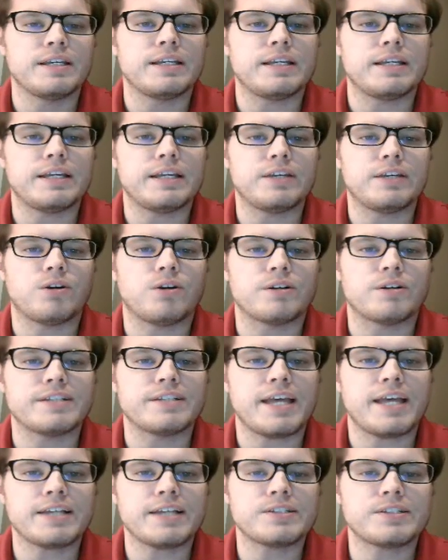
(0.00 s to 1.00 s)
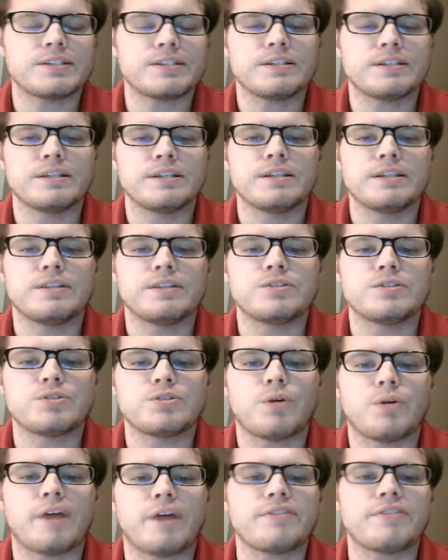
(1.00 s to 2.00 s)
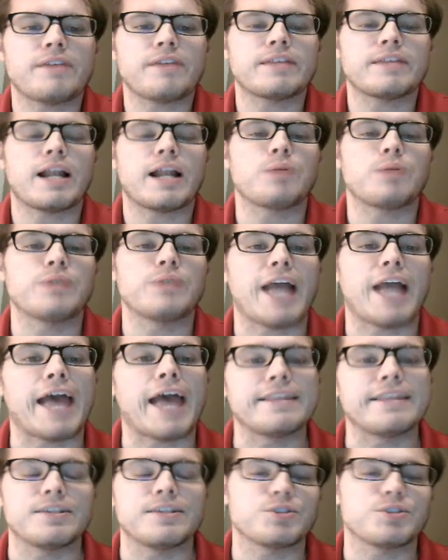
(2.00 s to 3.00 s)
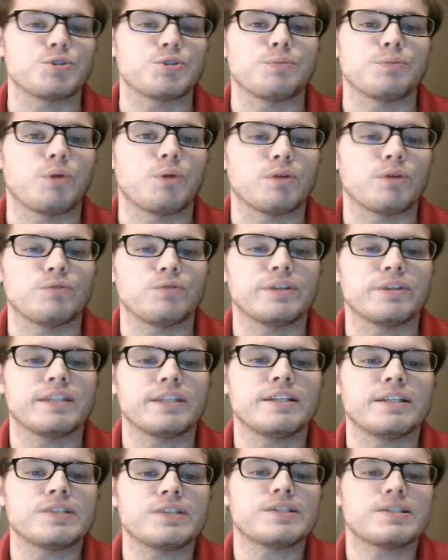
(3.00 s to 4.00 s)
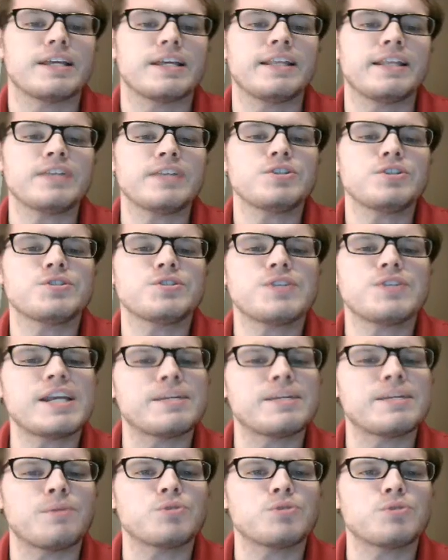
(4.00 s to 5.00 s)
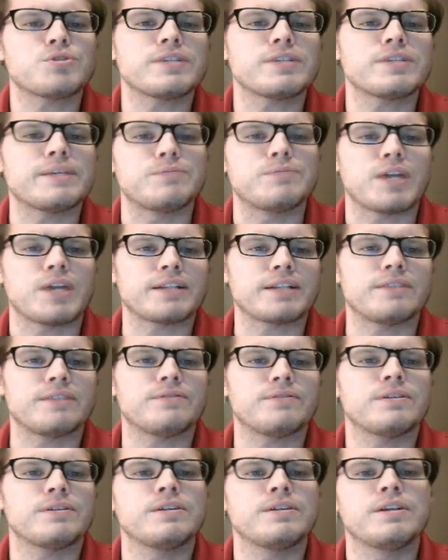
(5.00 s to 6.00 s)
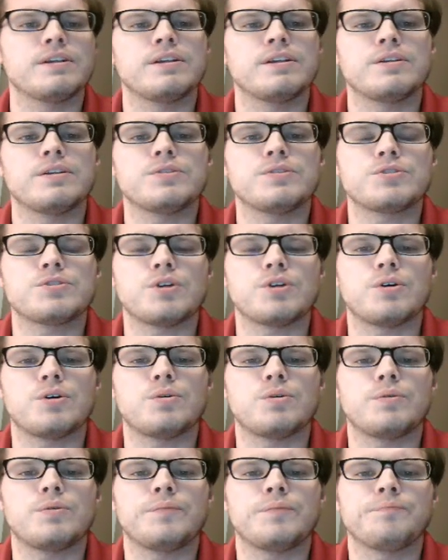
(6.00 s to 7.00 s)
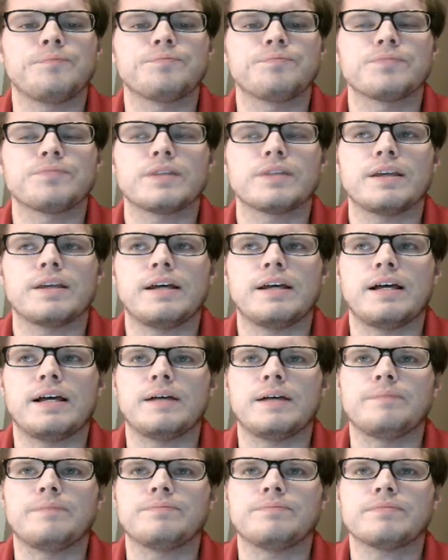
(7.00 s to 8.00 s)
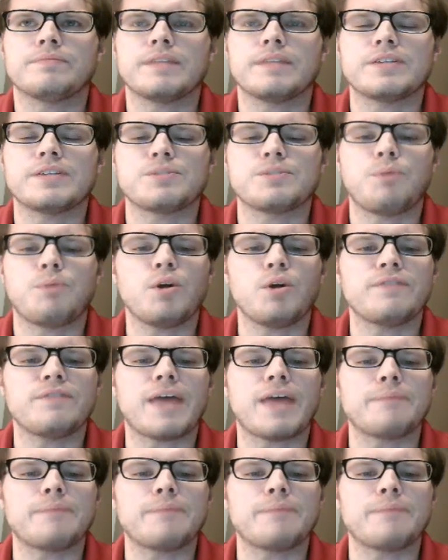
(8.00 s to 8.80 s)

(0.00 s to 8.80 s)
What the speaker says: in our text. So I thought that I would add this to a part of with-itness, and that's just staying emotionally objective. So it's a part of that